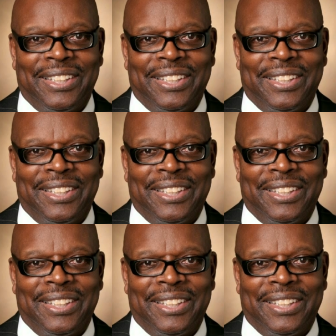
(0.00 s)

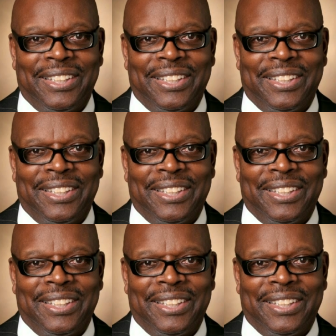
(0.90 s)

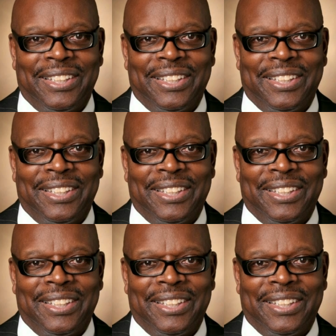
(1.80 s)

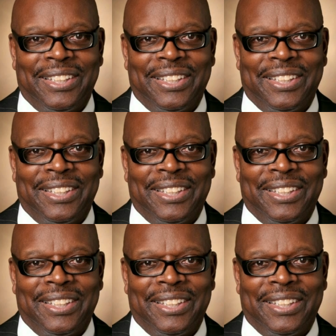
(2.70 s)

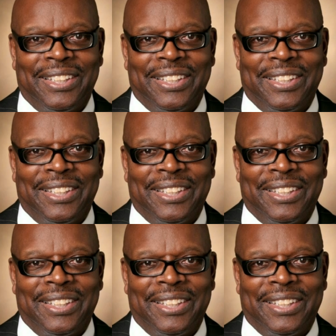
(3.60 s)

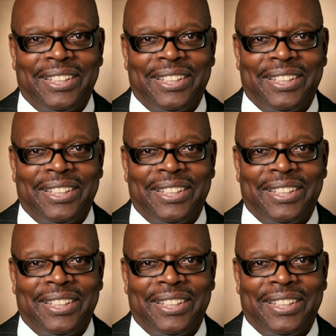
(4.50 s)

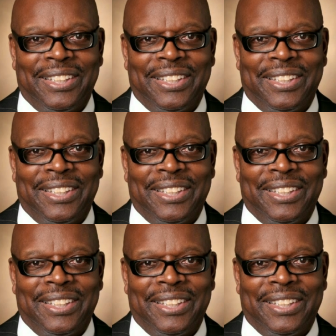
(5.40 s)

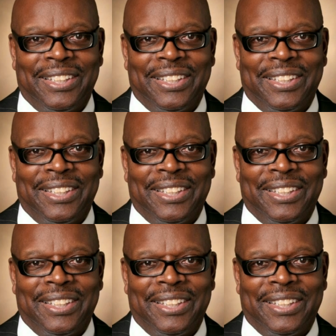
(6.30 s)

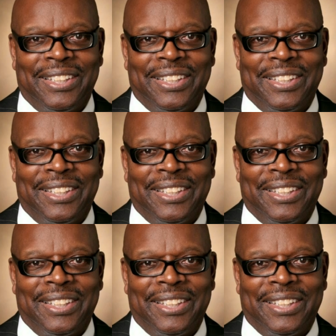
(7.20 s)
This is a still picture; no speech is visible.